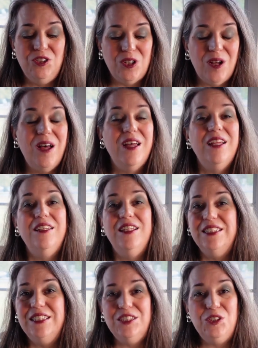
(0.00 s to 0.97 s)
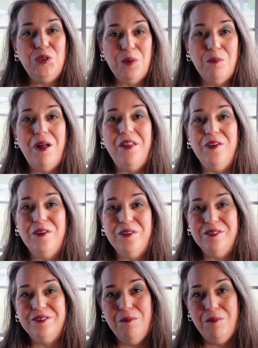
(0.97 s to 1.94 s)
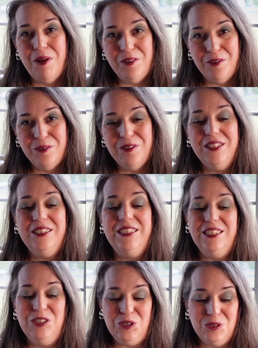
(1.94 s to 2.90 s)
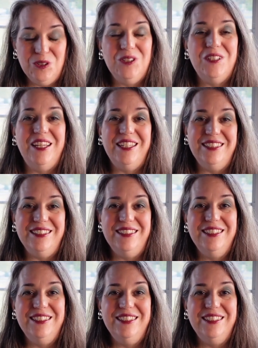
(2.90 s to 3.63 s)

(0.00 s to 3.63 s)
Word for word: John, this is your mother. Mother, this is your son.